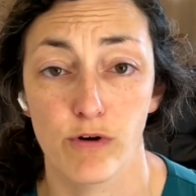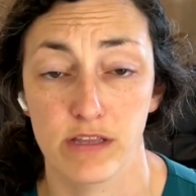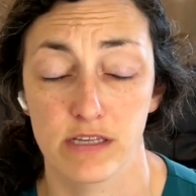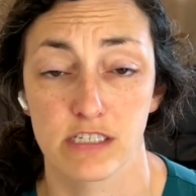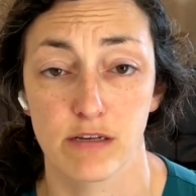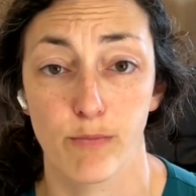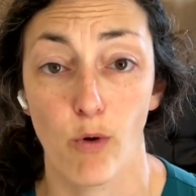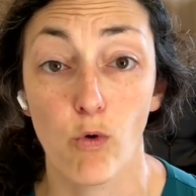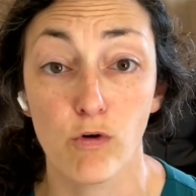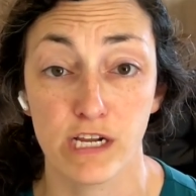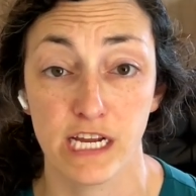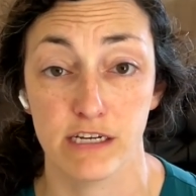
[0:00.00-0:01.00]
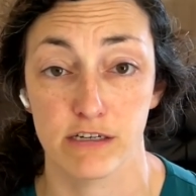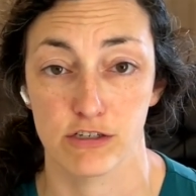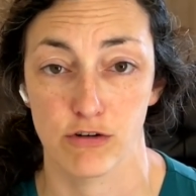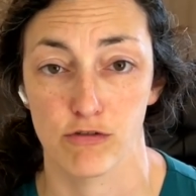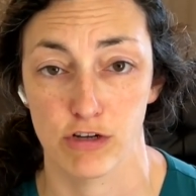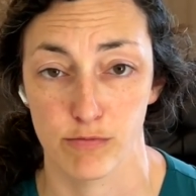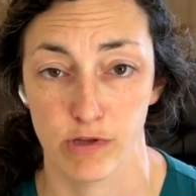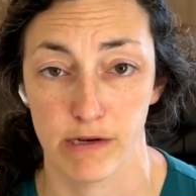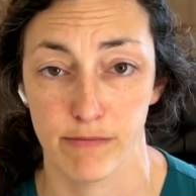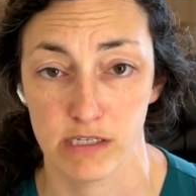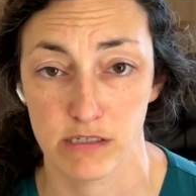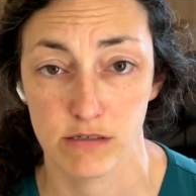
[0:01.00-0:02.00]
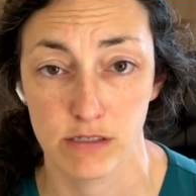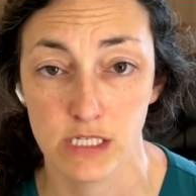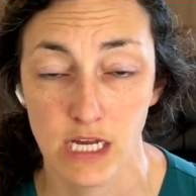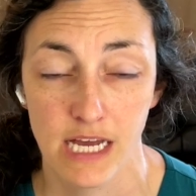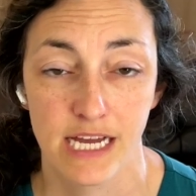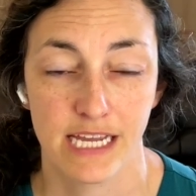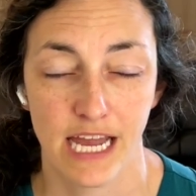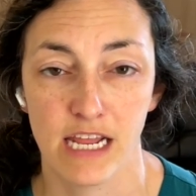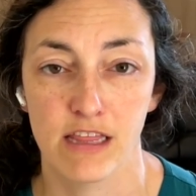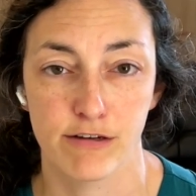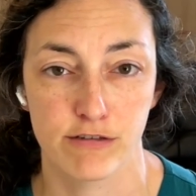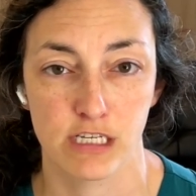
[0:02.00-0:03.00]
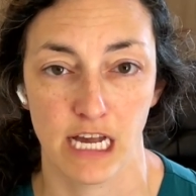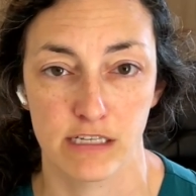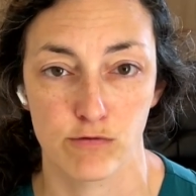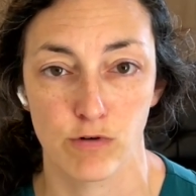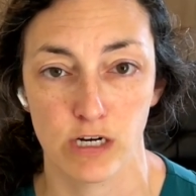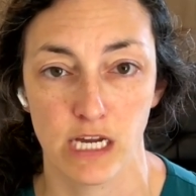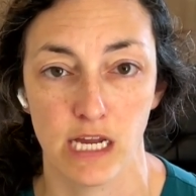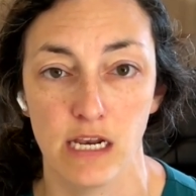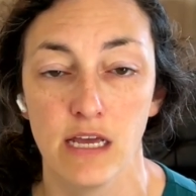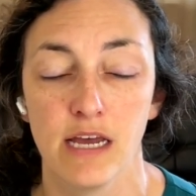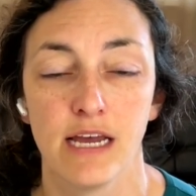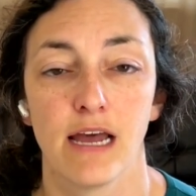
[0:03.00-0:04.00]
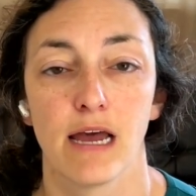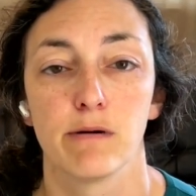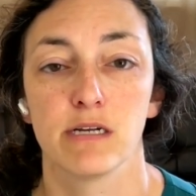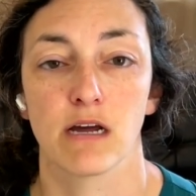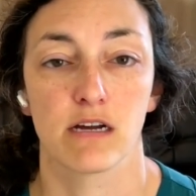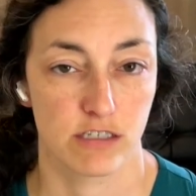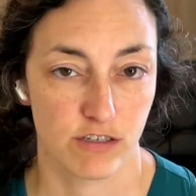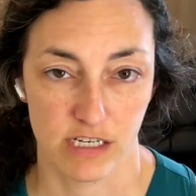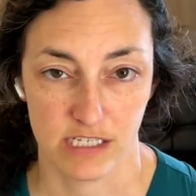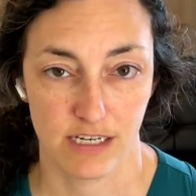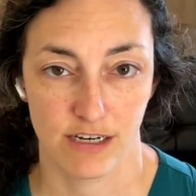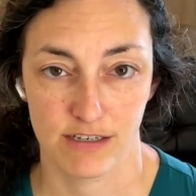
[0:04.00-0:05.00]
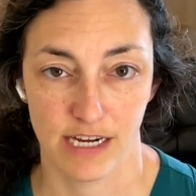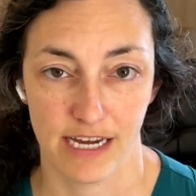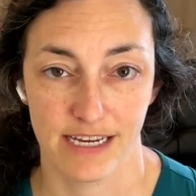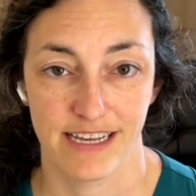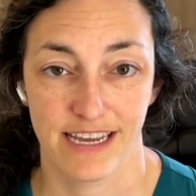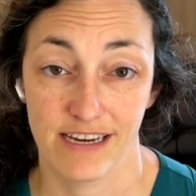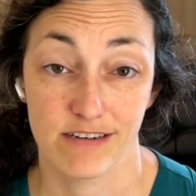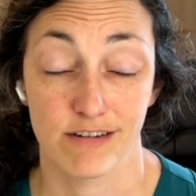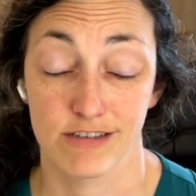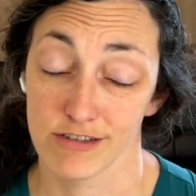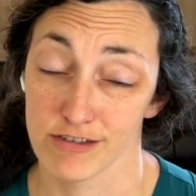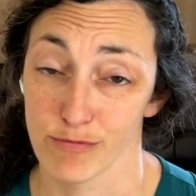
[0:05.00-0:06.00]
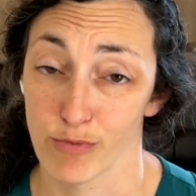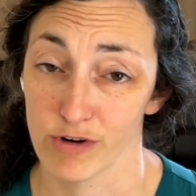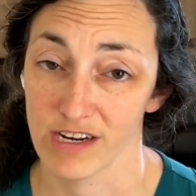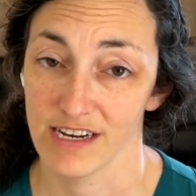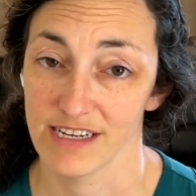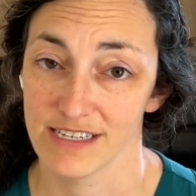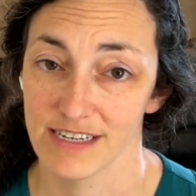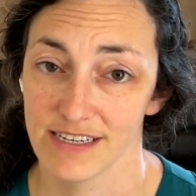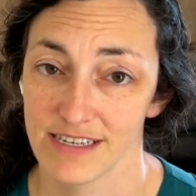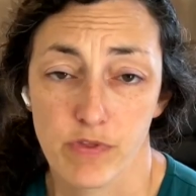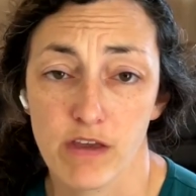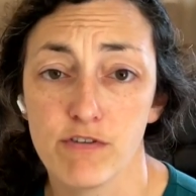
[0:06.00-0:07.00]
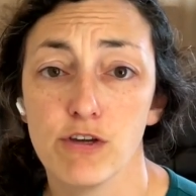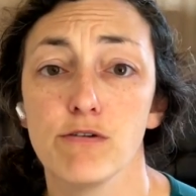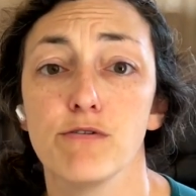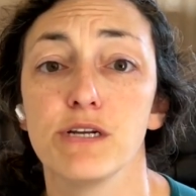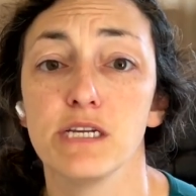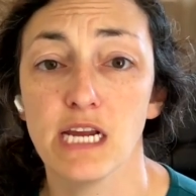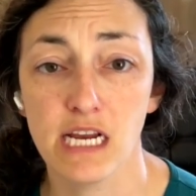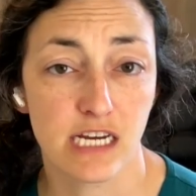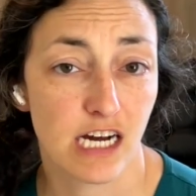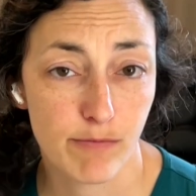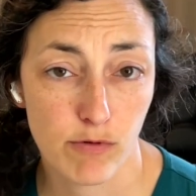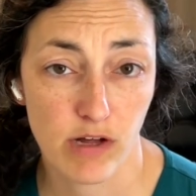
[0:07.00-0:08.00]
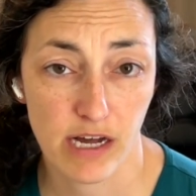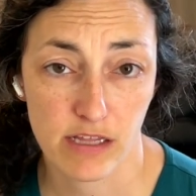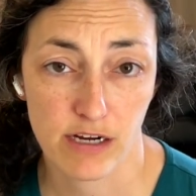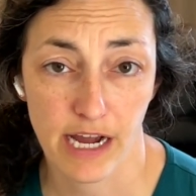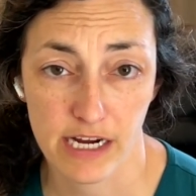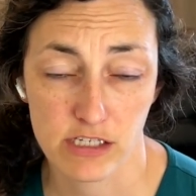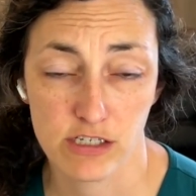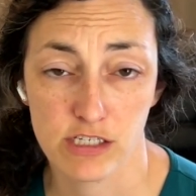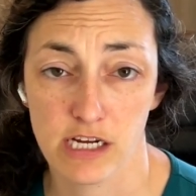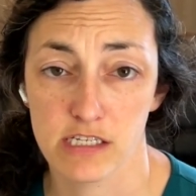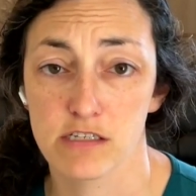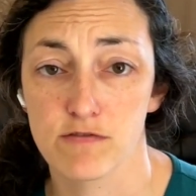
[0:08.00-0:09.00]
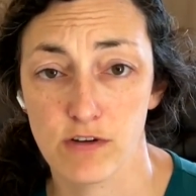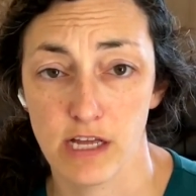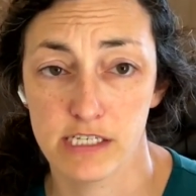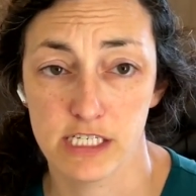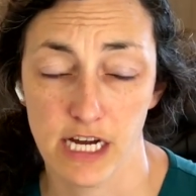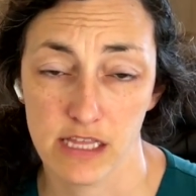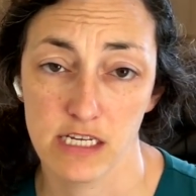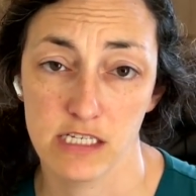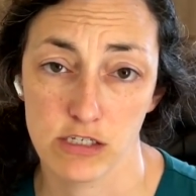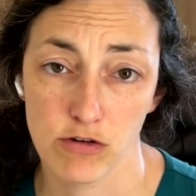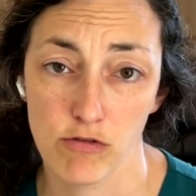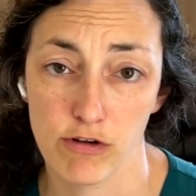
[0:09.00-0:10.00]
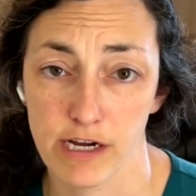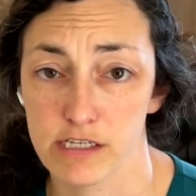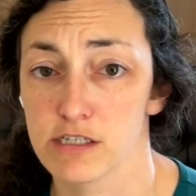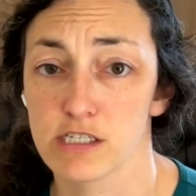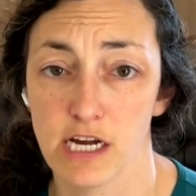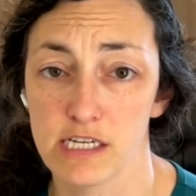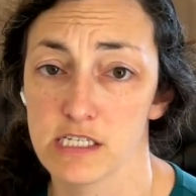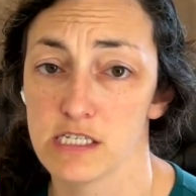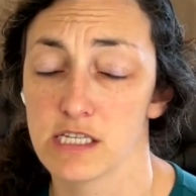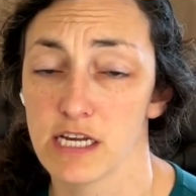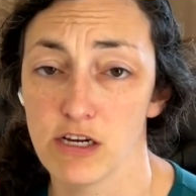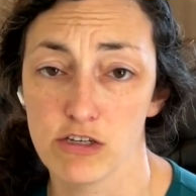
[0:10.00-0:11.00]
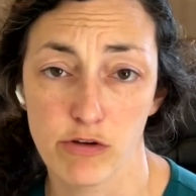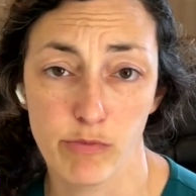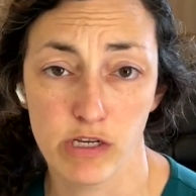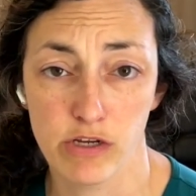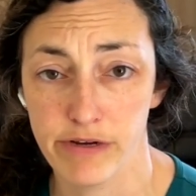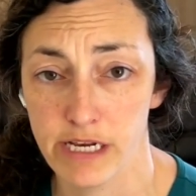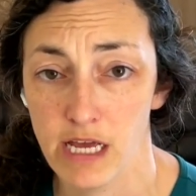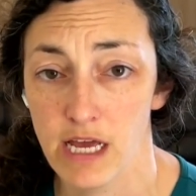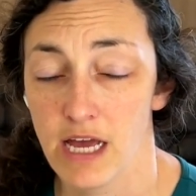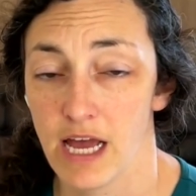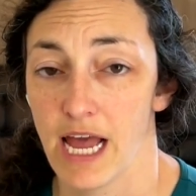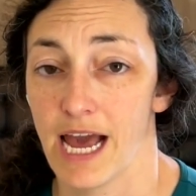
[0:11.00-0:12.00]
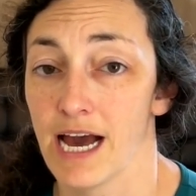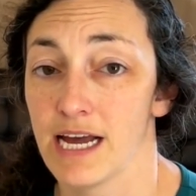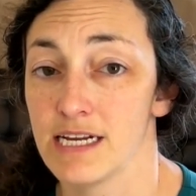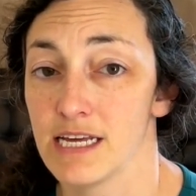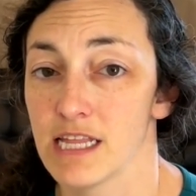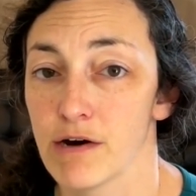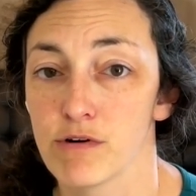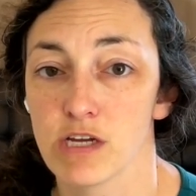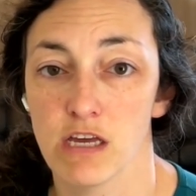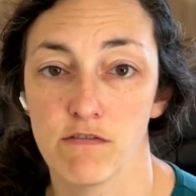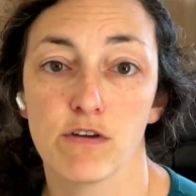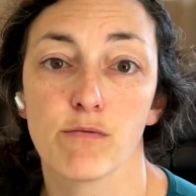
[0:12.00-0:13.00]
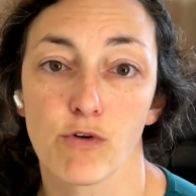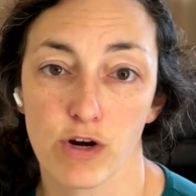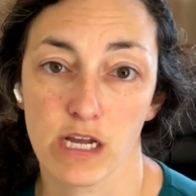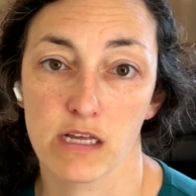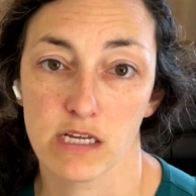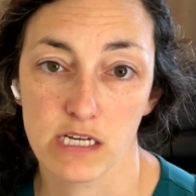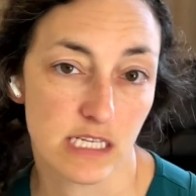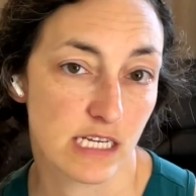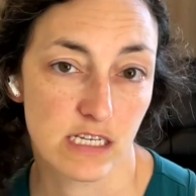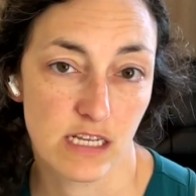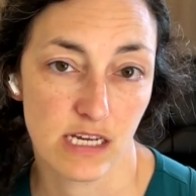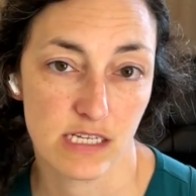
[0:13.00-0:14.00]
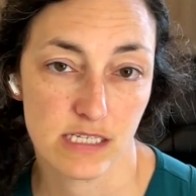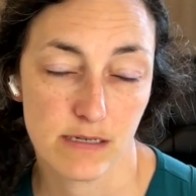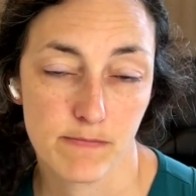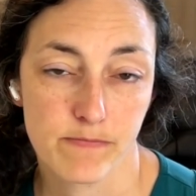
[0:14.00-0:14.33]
with supporting your shoulder blade muscles, getting those guys working, but not stressing your neck, and also supporting it. If you need a couple other exercises for that, check these shoulder exercises that you should be doing, and that will give you more inklings into this.